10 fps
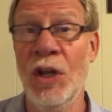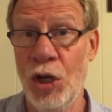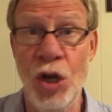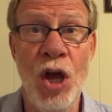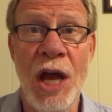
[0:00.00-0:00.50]

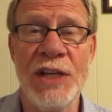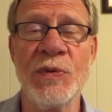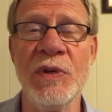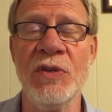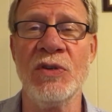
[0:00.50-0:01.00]
lost
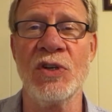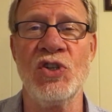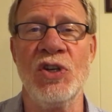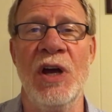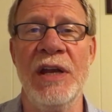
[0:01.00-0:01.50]
when you took a
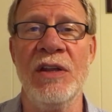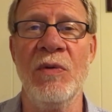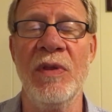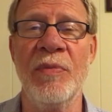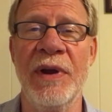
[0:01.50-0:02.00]
shot, you know,
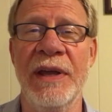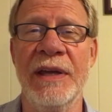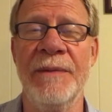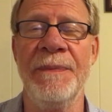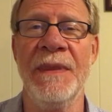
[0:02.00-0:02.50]
with the breakup.